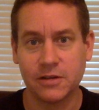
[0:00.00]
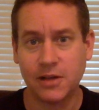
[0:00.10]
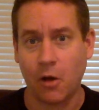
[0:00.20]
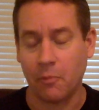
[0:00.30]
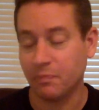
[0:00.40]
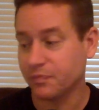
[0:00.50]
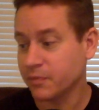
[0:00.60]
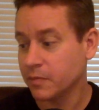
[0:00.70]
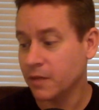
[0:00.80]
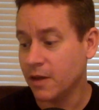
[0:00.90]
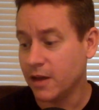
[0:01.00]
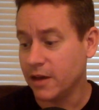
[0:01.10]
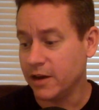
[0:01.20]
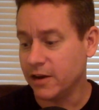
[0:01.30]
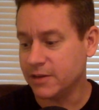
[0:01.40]
So
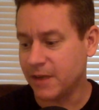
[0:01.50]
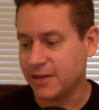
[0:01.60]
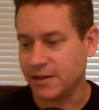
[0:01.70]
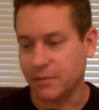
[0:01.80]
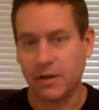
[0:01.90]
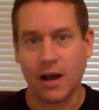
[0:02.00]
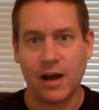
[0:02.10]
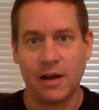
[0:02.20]
here's my tip.